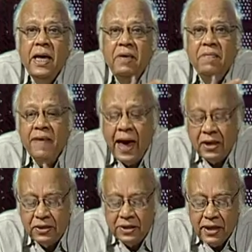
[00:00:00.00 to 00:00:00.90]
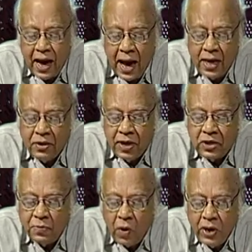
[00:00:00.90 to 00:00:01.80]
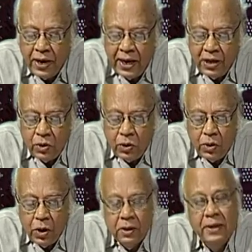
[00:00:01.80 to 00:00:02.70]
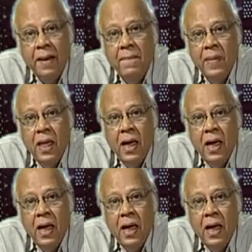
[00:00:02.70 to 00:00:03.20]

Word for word: events and responded to them.